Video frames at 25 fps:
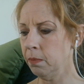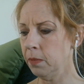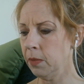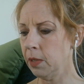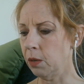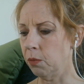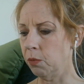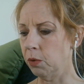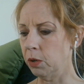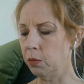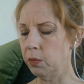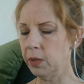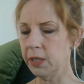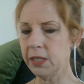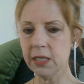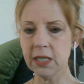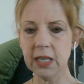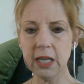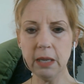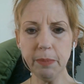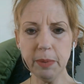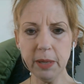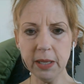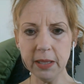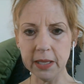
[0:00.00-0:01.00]
"I wonder what's
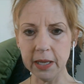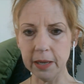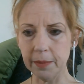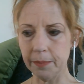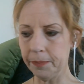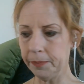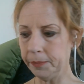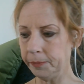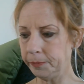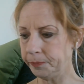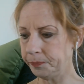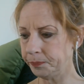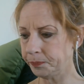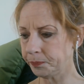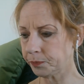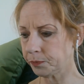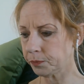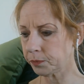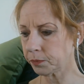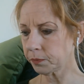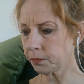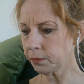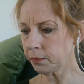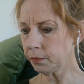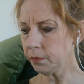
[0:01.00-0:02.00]
keeping them."
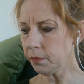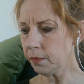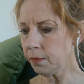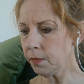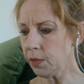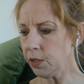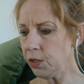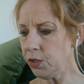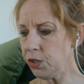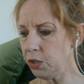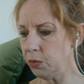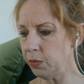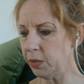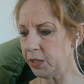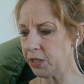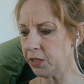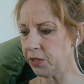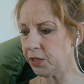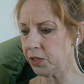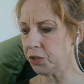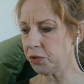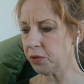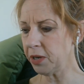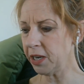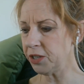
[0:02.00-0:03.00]
She went to the
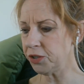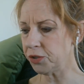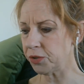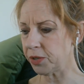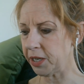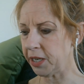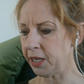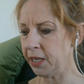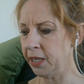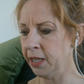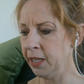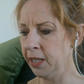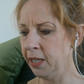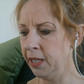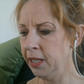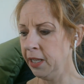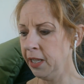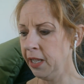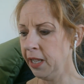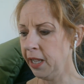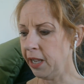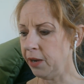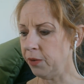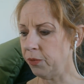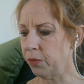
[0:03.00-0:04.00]
treasury,
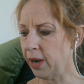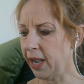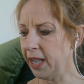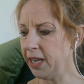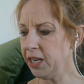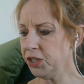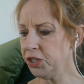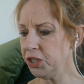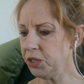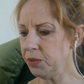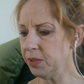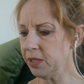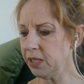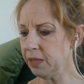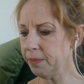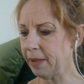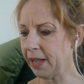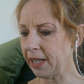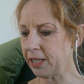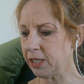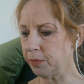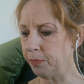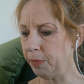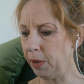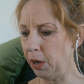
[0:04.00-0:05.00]
and right as she was
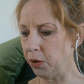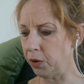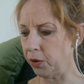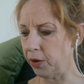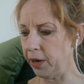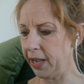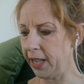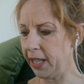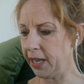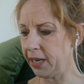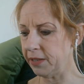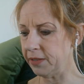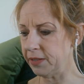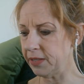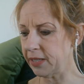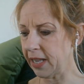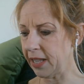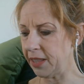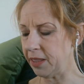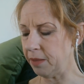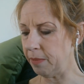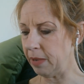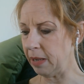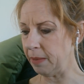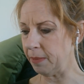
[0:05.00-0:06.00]
about to poke her head inside
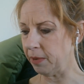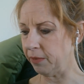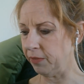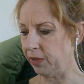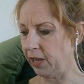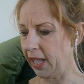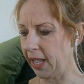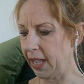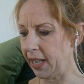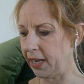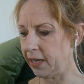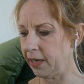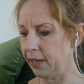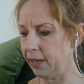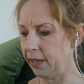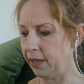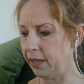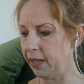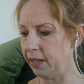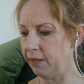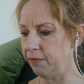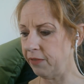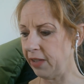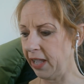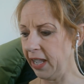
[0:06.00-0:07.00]
the beam of light,
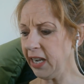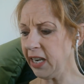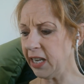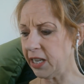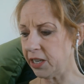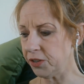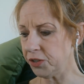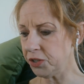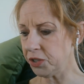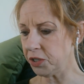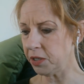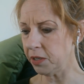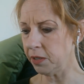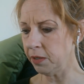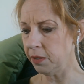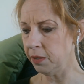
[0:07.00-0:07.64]
it vanished.